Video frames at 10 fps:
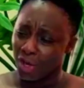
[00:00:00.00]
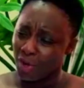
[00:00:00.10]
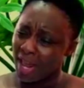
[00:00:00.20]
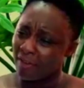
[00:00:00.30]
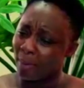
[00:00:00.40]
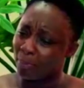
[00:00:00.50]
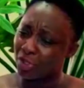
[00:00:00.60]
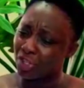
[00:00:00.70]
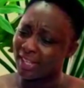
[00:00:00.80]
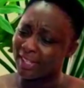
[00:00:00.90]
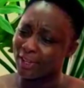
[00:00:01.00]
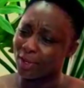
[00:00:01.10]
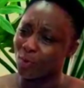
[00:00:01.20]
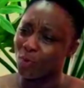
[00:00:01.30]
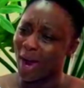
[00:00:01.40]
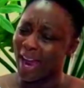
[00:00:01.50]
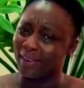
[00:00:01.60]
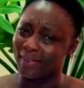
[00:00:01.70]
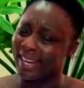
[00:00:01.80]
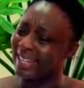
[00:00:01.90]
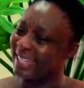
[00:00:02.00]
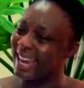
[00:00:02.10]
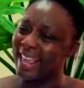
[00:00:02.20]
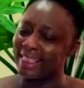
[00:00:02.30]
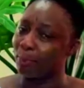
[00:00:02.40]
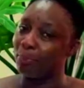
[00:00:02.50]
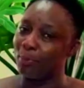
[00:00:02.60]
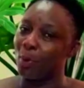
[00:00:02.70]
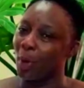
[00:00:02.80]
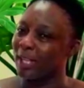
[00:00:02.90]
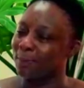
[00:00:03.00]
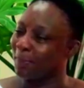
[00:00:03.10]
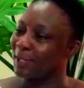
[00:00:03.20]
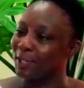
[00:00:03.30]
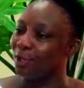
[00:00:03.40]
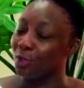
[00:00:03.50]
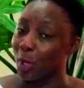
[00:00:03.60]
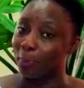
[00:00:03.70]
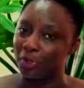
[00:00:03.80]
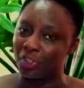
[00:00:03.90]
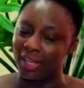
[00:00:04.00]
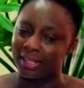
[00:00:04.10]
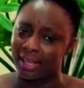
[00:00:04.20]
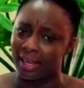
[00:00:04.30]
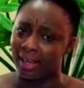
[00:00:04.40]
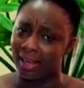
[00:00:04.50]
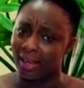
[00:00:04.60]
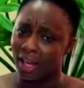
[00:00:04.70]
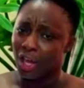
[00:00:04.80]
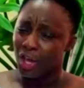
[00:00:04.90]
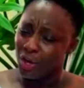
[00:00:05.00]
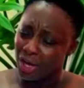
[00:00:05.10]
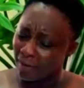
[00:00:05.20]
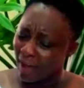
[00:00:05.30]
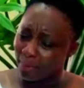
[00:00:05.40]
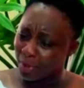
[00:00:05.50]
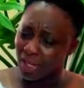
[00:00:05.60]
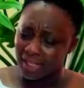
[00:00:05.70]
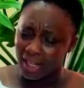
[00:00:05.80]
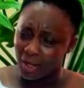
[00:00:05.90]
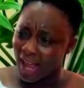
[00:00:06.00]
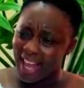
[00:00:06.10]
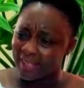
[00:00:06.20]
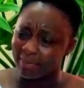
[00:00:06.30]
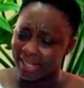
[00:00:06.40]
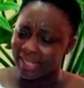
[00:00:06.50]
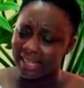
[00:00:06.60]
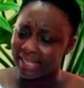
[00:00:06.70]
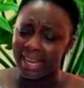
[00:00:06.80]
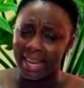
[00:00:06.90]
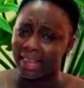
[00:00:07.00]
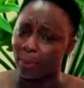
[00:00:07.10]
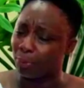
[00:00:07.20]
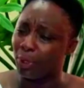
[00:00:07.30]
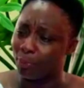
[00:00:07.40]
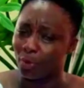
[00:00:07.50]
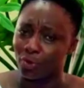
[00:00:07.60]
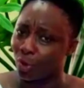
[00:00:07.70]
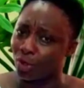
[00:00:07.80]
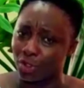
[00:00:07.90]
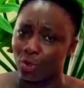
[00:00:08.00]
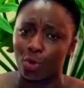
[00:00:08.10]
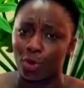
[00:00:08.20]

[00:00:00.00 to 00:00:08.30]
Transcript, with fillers: You never appreciated your wife the day that people were expecting you to appreciate her. You never appreciated your husband the day that people thought you